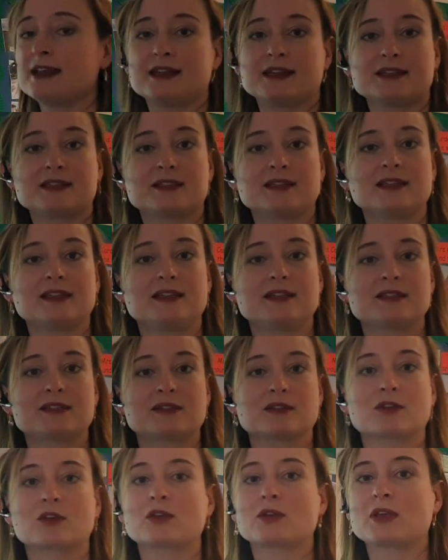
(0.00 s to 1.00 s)
this
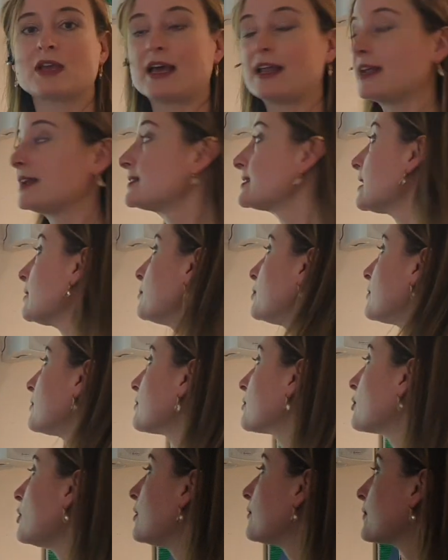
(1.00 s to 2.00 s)
is an
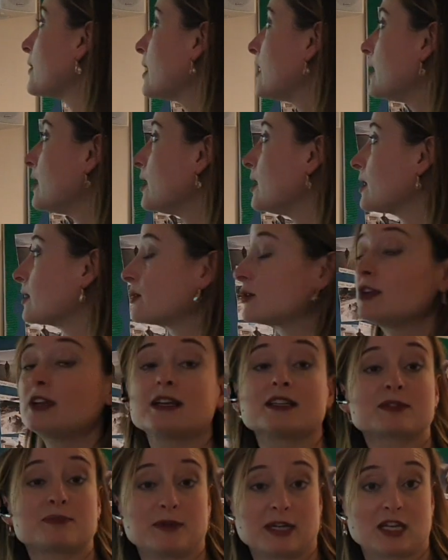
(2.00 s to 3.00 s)
example of a good
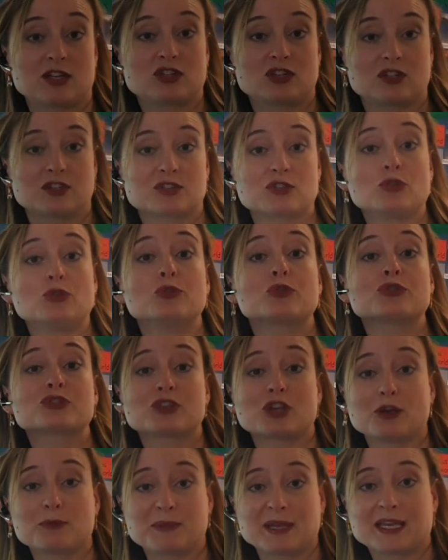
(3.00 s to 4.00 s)
explanation that's
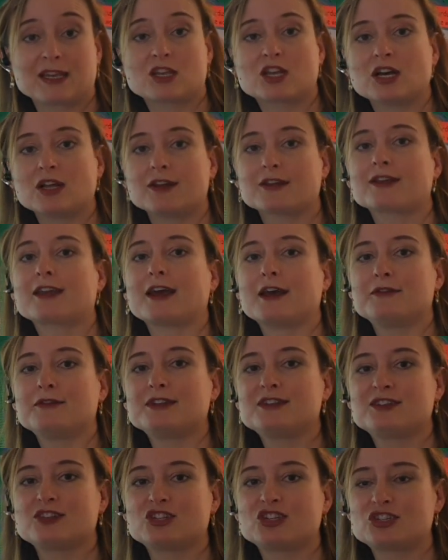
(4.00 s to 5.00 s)
also been
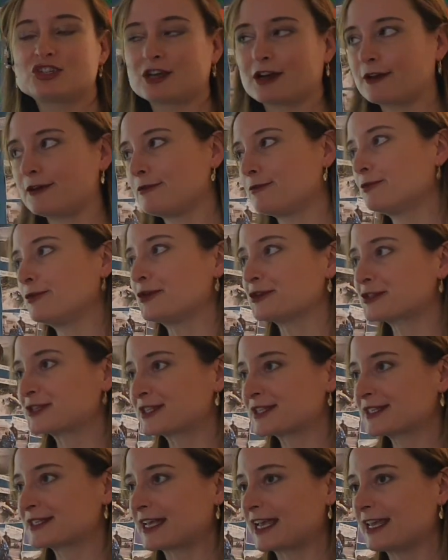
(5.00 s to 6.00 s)
colour-coded to show what's a
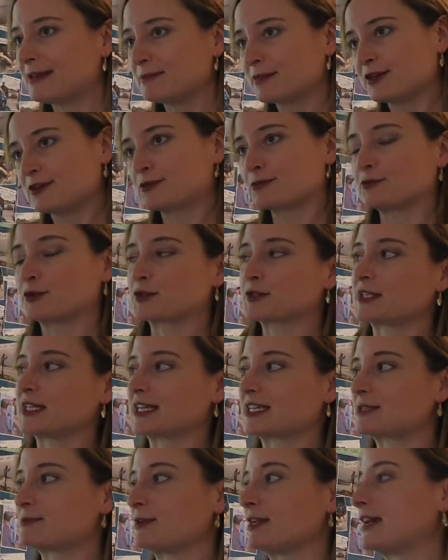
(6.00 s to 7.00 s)
statement, what's an
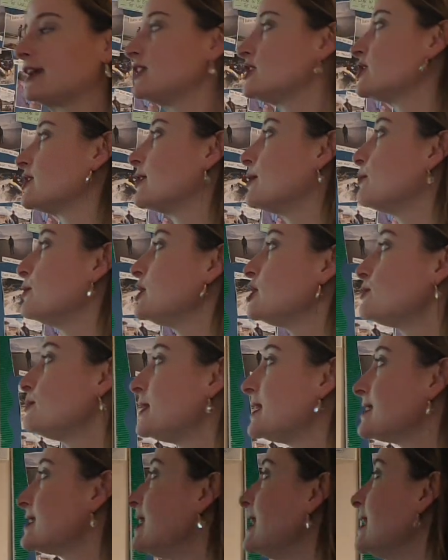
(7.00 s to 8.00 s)
explanation, and which bit's